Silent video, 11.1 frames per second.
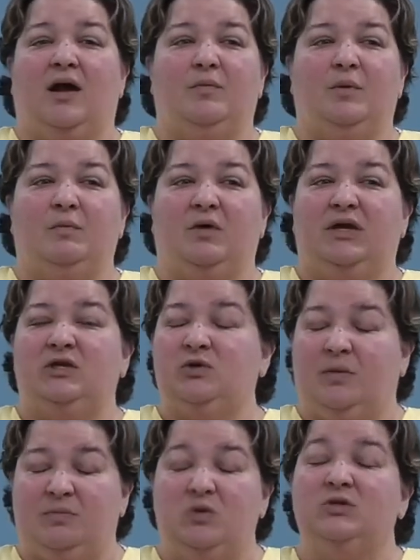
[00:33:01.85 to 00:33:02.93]
We will get you
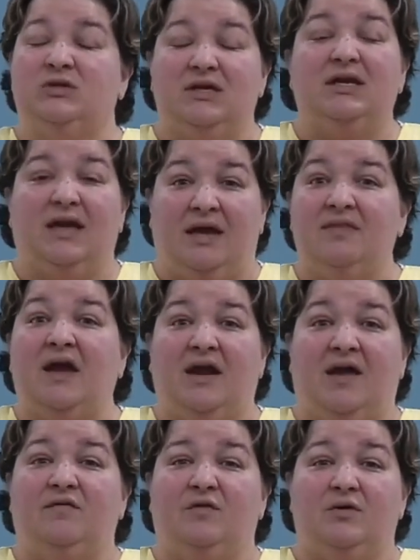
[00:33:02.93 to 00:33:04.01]
up usually again that
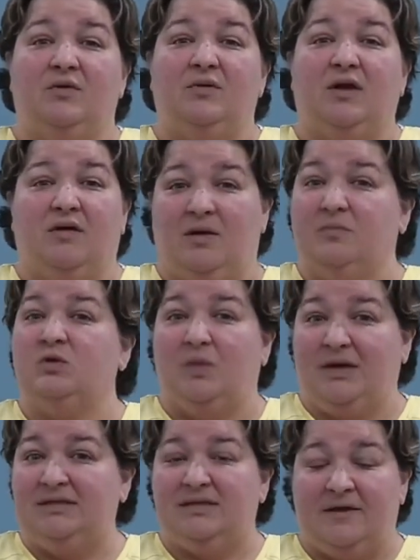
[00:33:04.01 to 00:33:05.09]
afternoon. I'll come
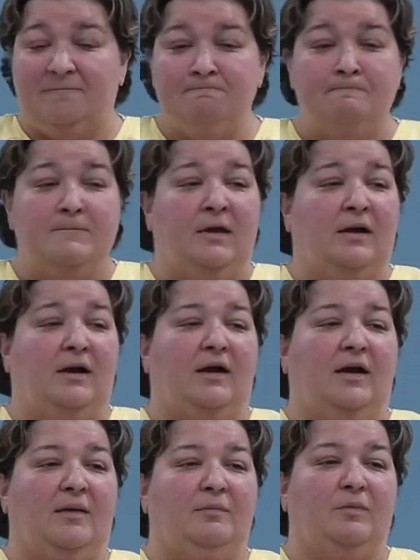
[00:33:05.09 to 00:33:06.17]
twice then,
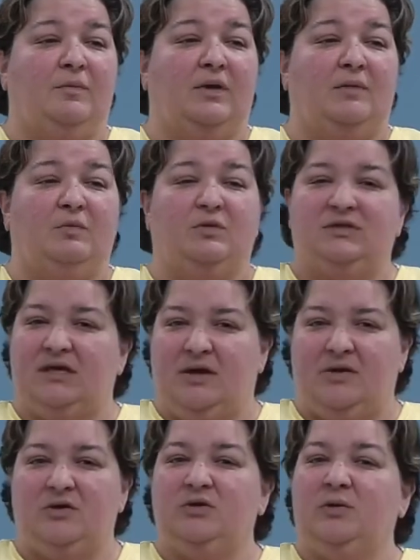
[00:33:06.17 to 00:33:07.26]
and we'll see how
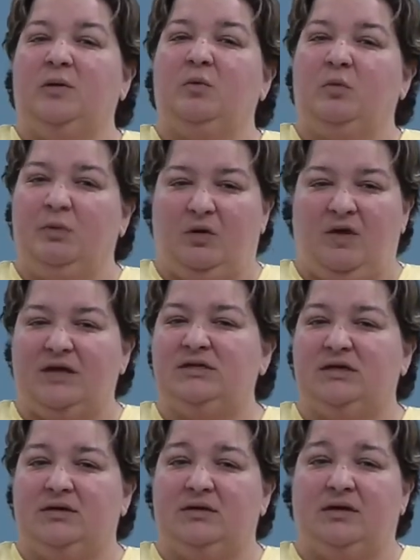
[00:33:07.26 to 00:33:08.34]
you're doing. We'll progress
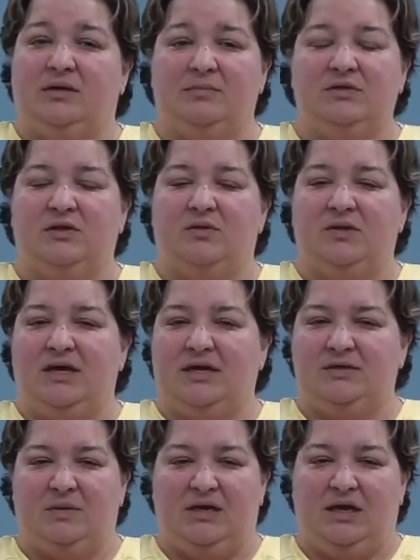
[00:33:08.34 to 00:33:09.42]
you slowly
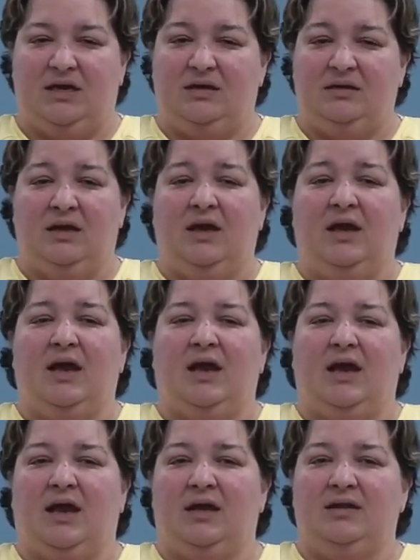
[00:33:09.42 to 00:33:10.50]
as we can.
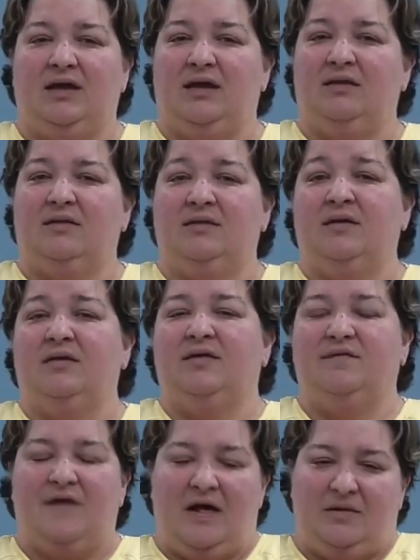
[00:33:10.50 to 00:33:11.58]
And then the
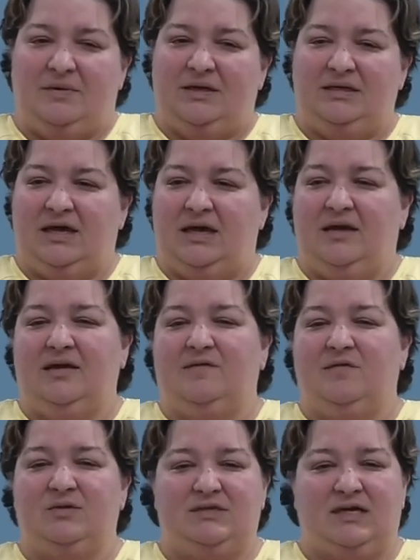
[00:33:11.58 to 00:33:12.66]
following day, if
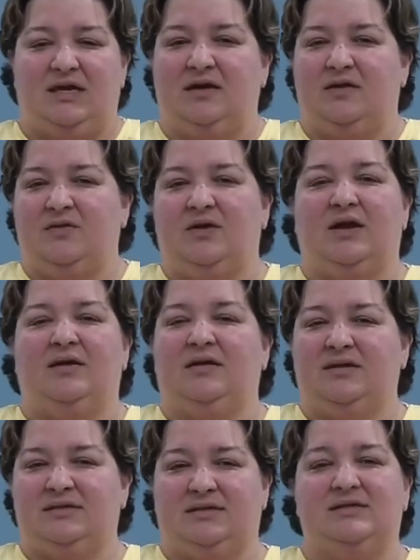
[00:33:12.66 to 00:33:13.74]
you stay another night,
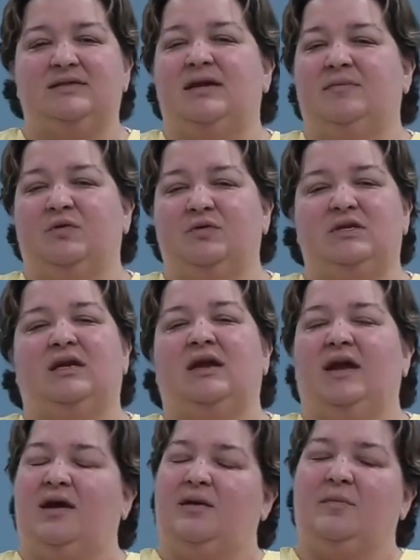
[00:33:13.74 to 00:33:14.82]
it's the same routine.
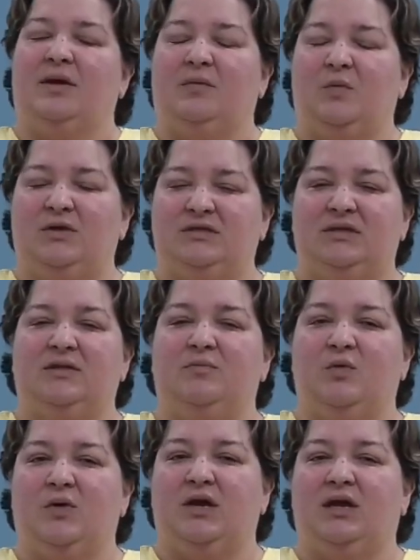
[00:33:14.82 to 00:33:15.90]
I come once in the
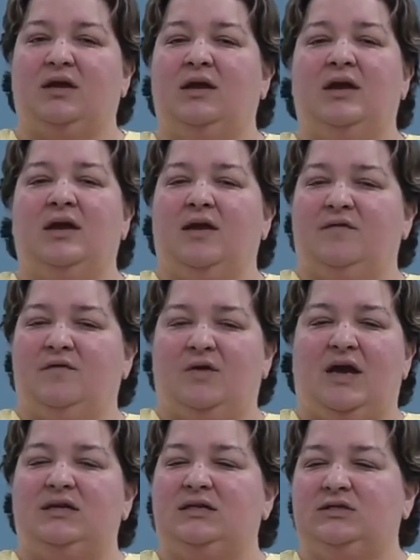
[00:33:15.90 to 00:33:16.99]
morning. If you're
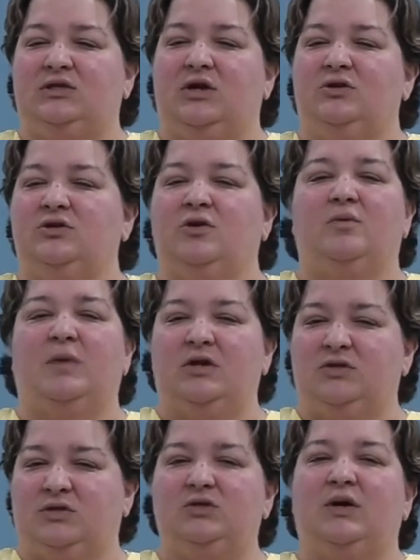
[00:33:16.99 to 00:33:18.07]
not discharged home, I
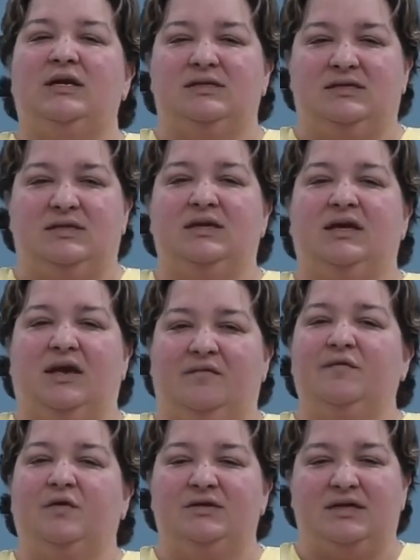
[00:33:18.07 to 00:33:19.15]
usually try to see you again
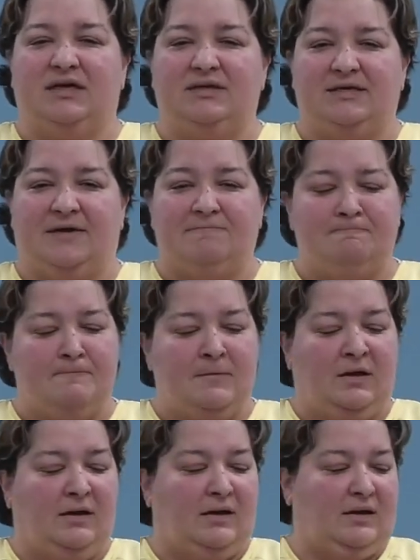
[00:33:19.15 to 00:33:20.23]
for a second time
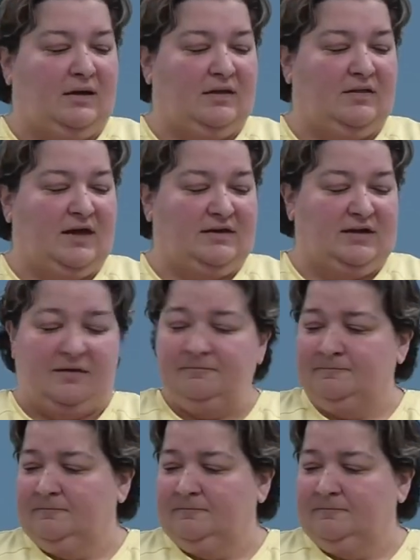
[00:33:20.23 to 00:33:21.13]
that day.